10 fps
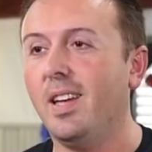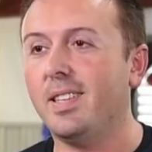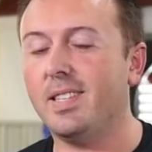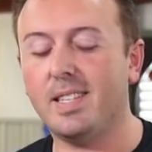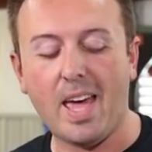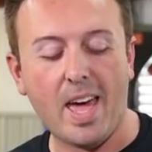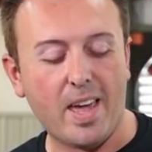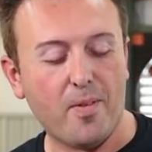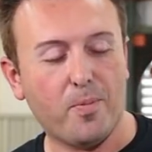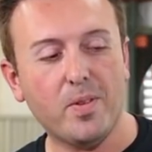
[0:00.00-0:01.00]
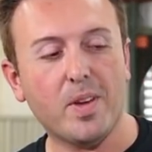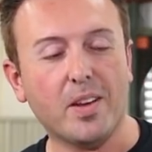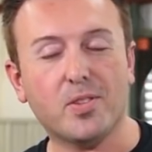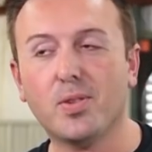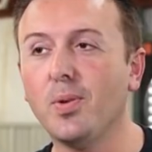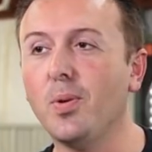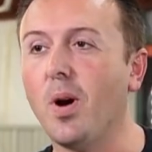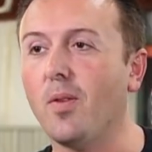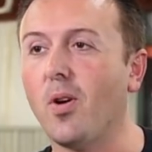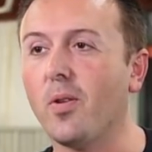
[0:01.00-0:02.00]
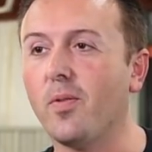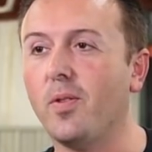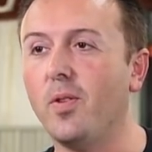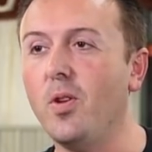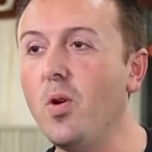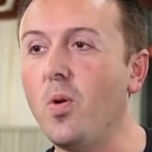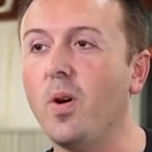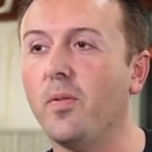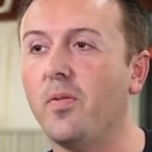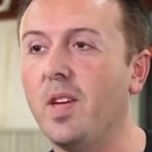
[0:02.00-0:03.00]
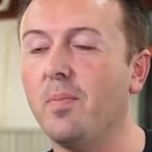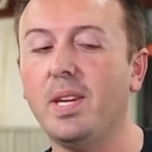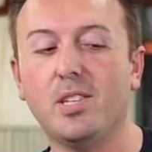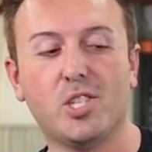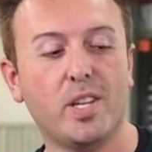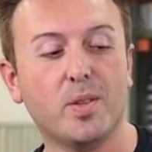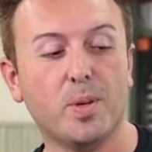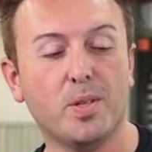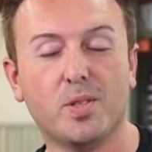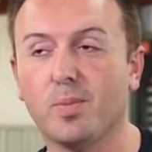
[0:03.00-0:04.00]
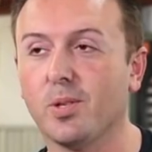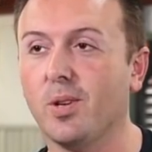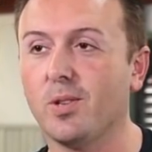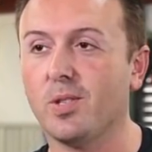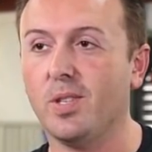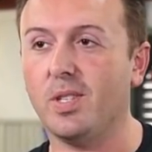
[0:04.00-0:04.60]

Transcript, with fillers: Today, we've got two of our new VMP Gen 3 superchargers on the